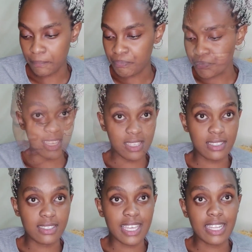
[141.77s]
There
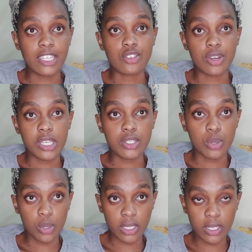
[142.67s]
is the clitoris
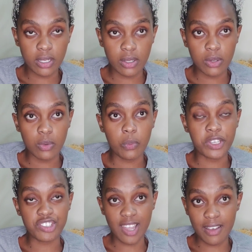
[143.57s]
hood,
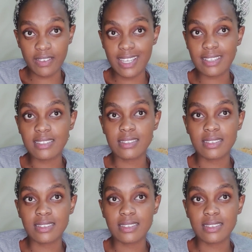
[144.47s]
which covers